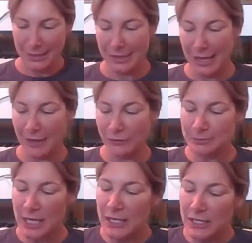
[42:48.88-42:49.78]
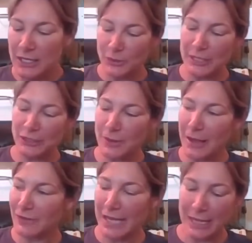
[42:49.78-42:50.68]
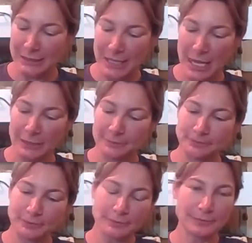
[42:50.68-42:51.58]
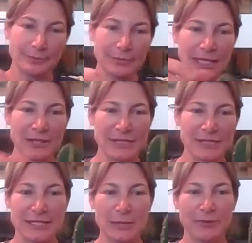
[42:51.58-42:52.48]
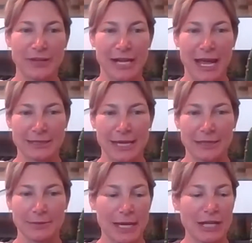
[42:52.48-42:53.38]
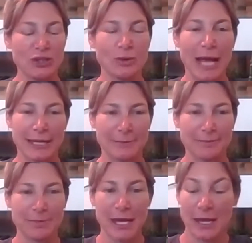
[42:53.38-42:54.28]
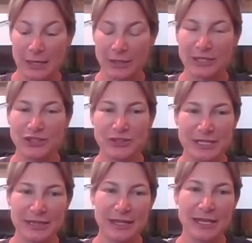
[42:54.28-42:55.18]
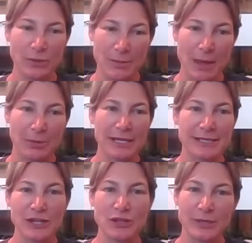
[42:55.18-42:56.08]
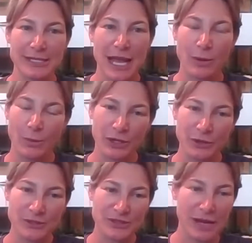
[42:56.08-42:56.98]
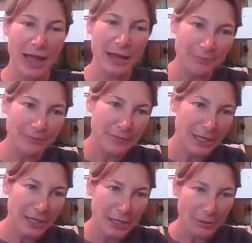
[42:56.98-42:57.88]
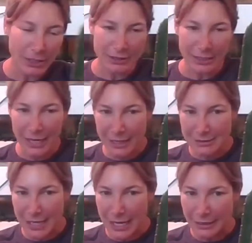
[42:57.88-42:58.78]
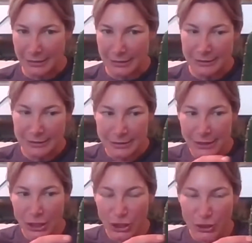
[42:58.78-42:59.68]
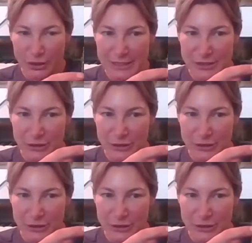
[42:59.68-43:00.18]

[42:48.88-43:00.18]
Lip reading: they have them. So here you have a cacti. Here's a tip of a cacti, and you cut it. Now, interesting thing, remember I say you always cut where nodes are at? Well, on a cacti, all these are